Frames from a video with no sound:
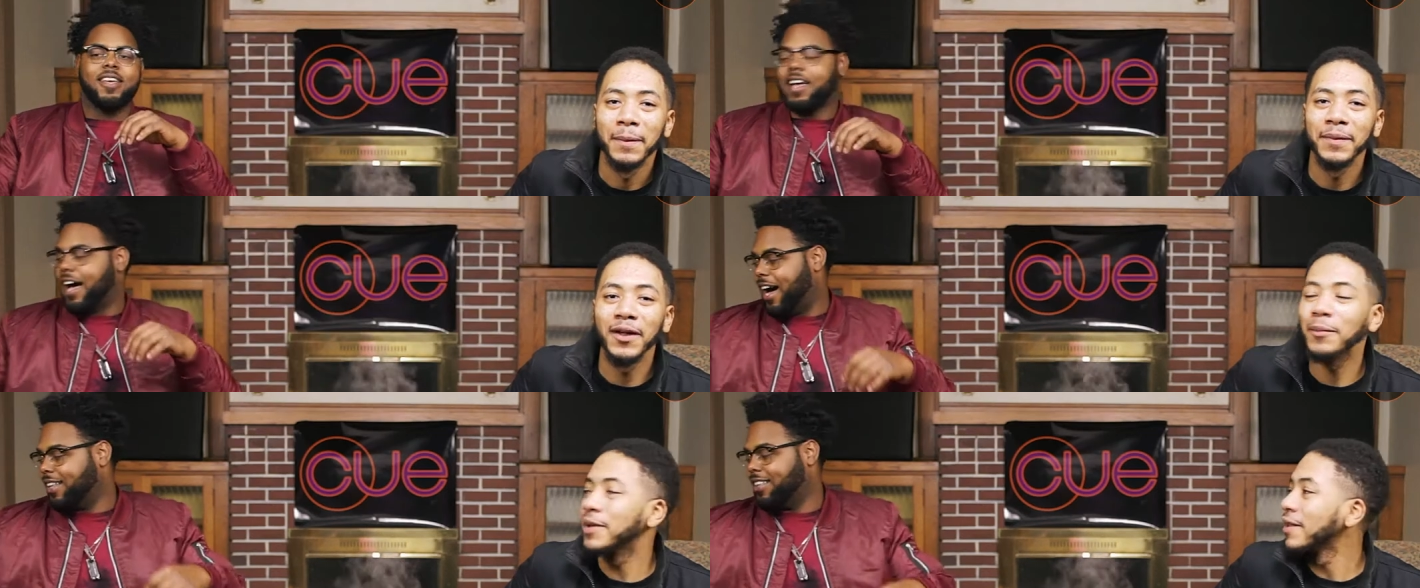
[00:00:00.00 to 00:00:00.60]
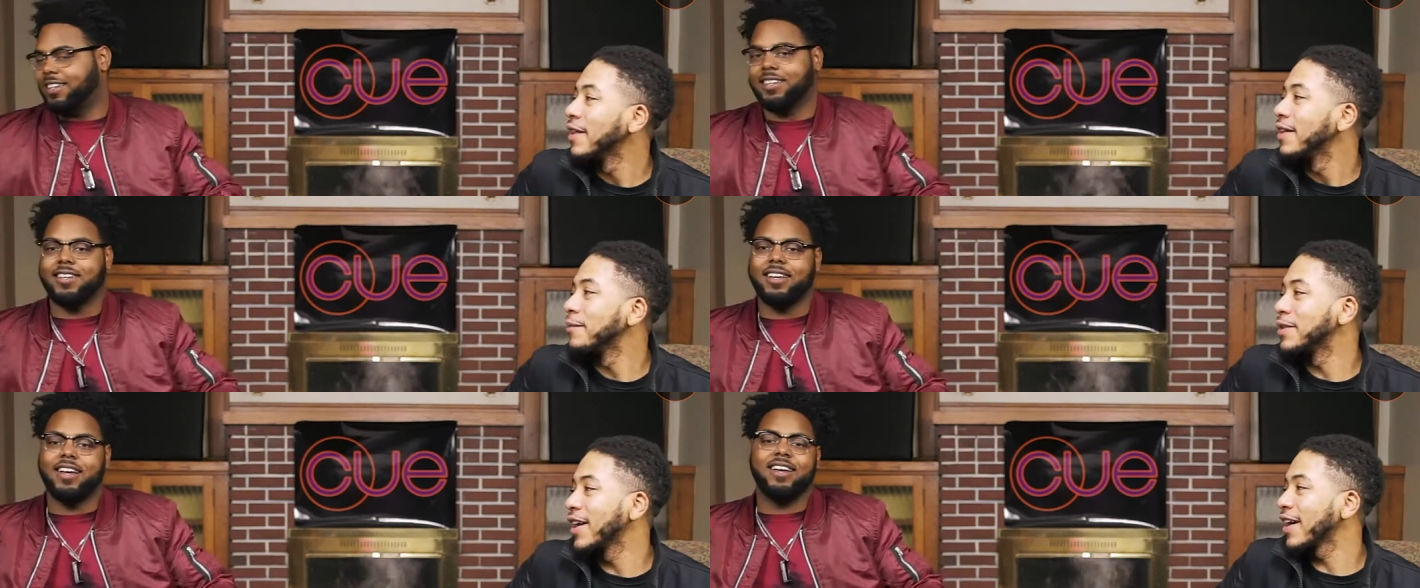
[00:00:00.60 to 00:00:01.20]
Speaker 1: No, but, I
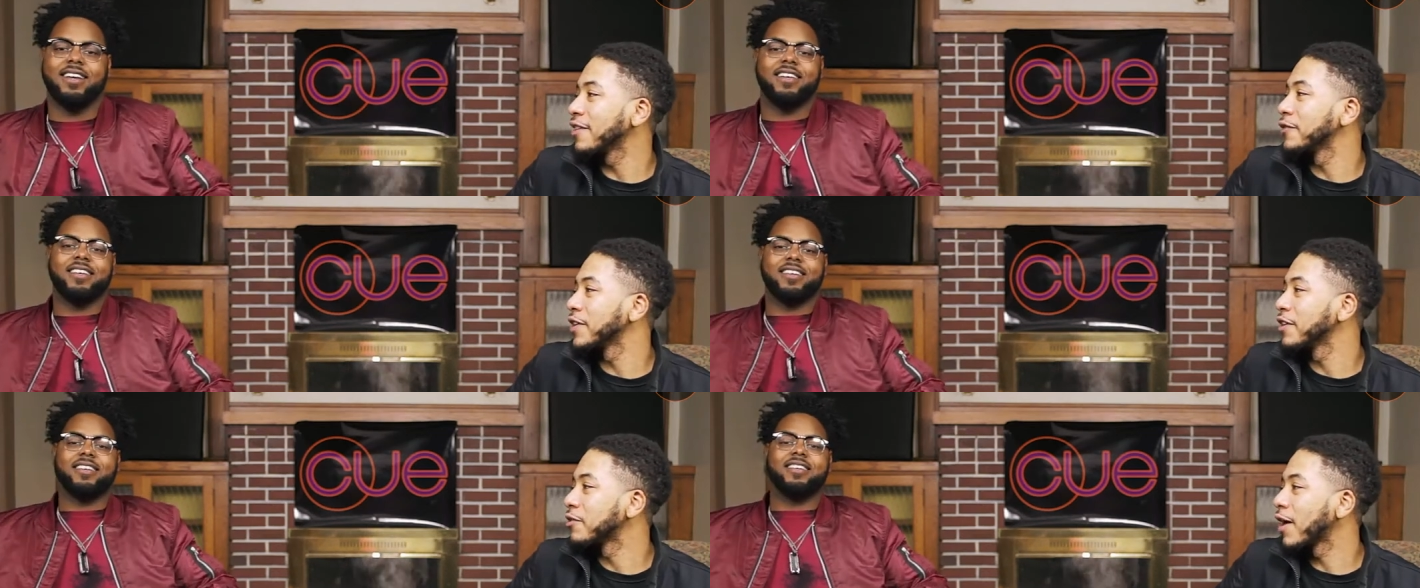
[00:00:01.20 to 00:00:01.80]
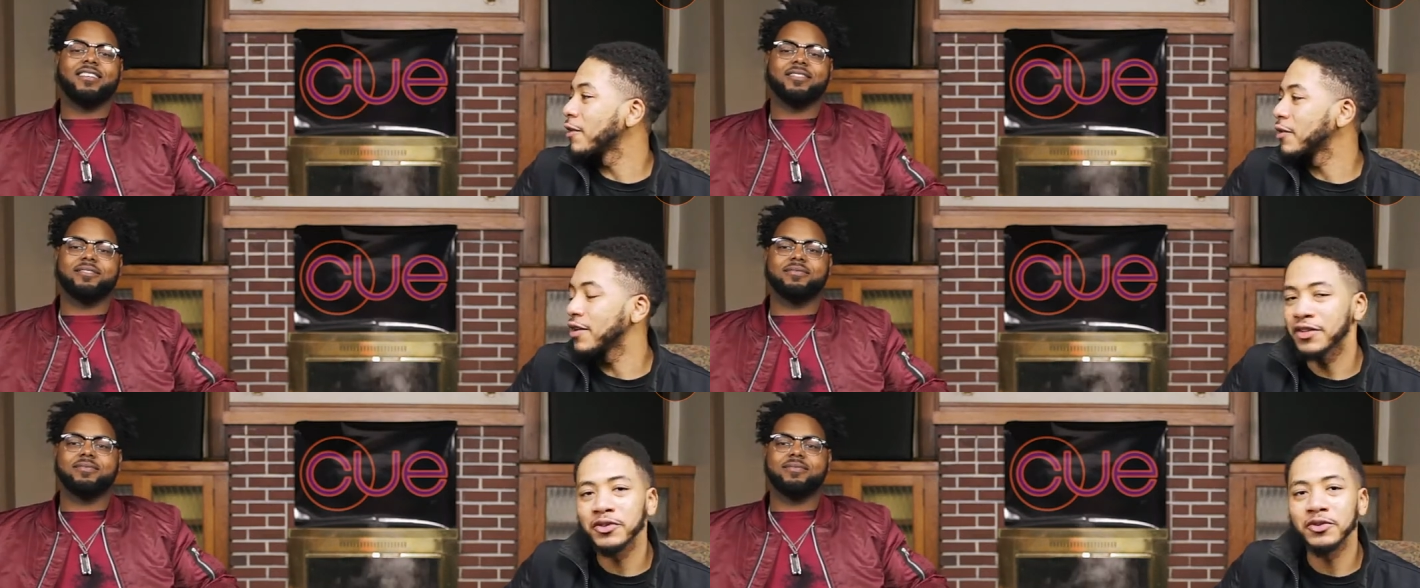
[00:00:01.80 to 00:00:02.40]
think, but they got a video right
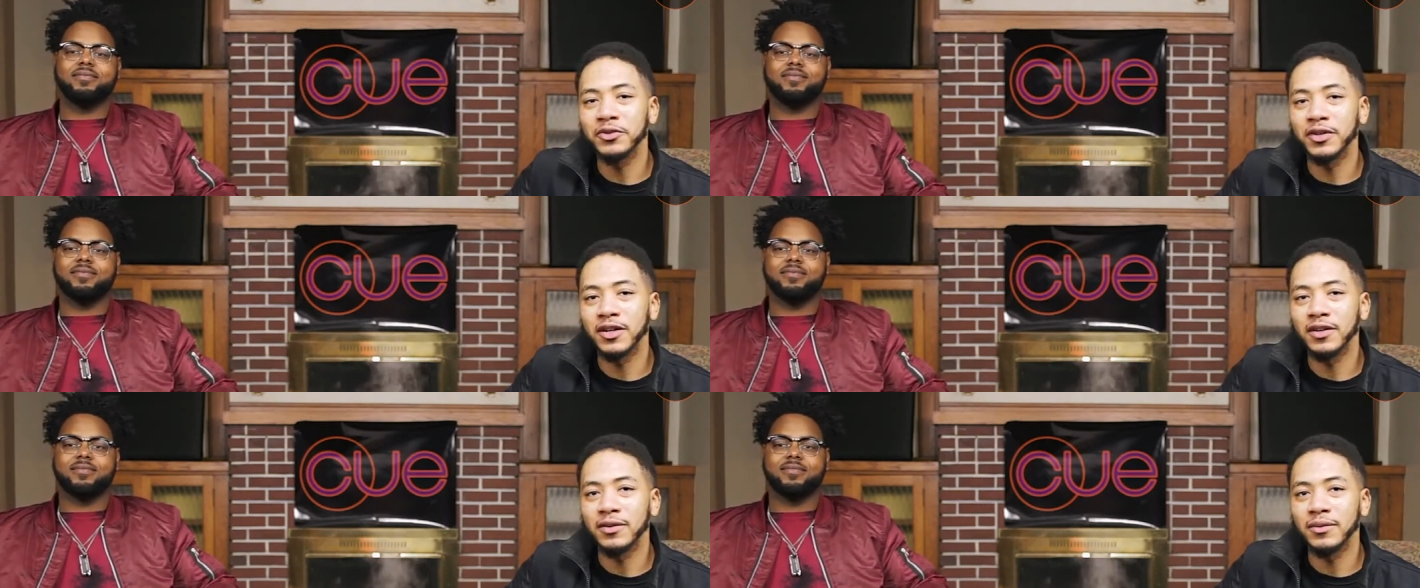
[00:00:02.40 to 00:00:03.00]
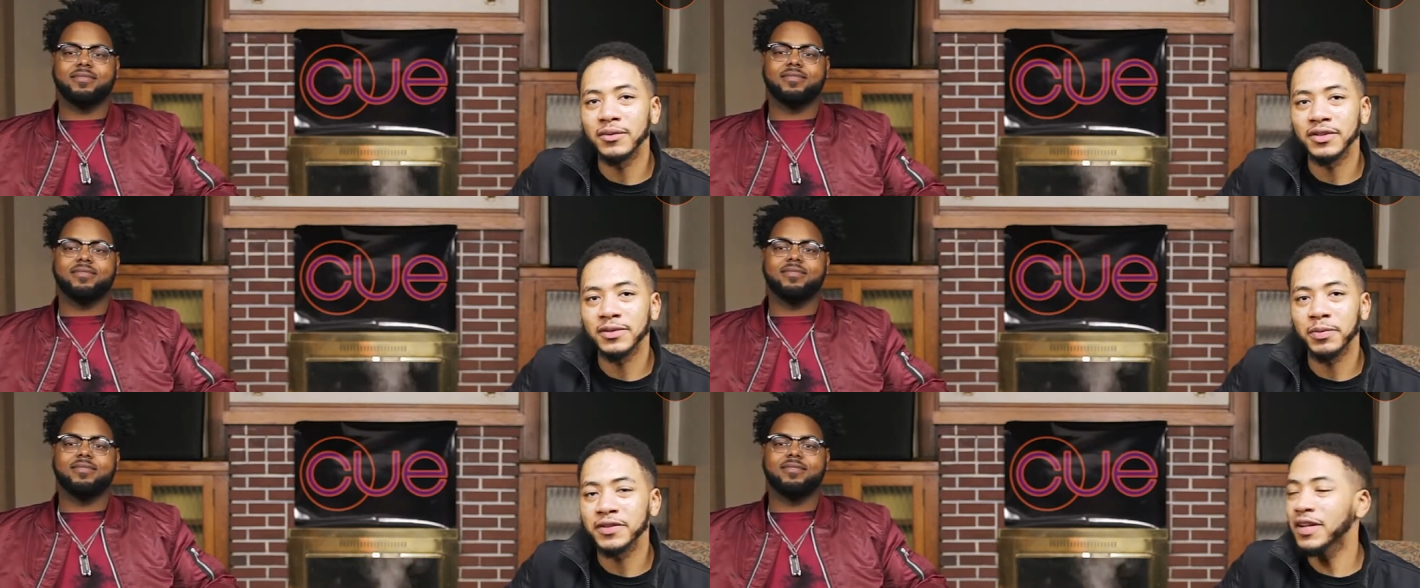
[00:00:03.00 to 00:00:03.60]
where a dude uh,
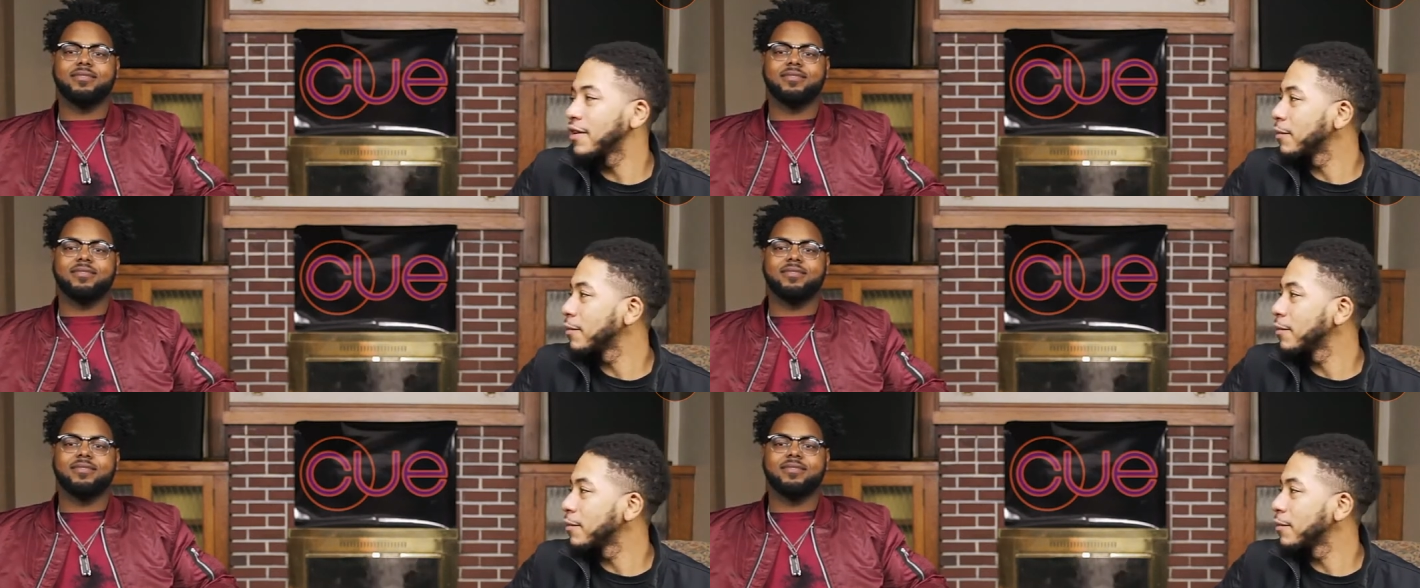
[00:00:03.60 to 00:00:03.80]
was pretending to